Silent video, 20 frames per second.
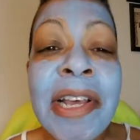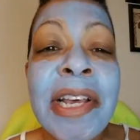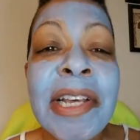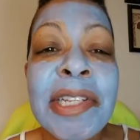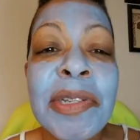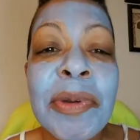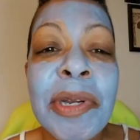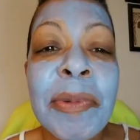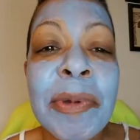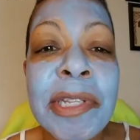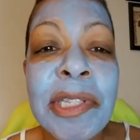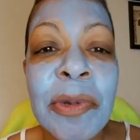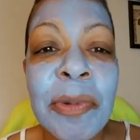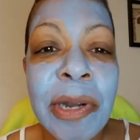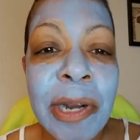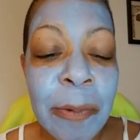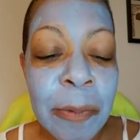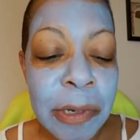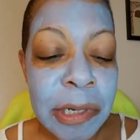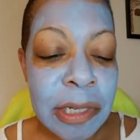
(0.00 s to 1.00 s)
So anyway, so what
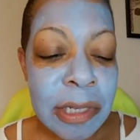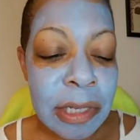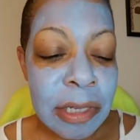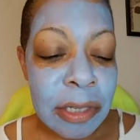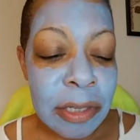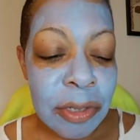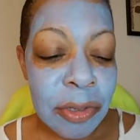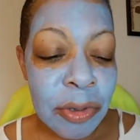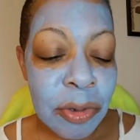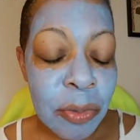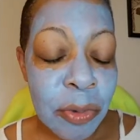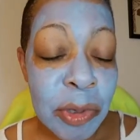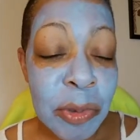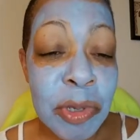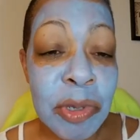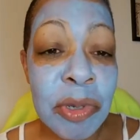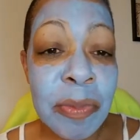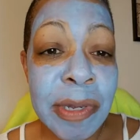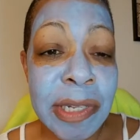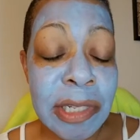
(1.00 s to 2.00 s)
I wanted to do, which
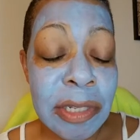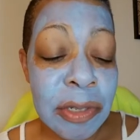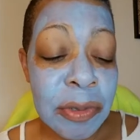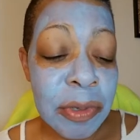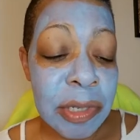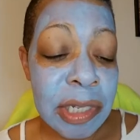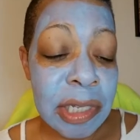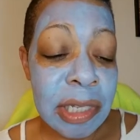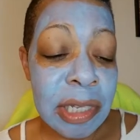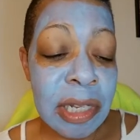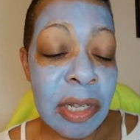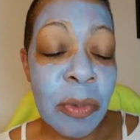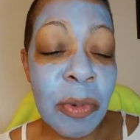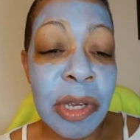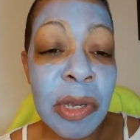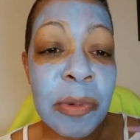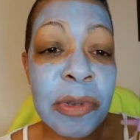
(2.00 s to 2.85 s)
was on my to-do list anyway,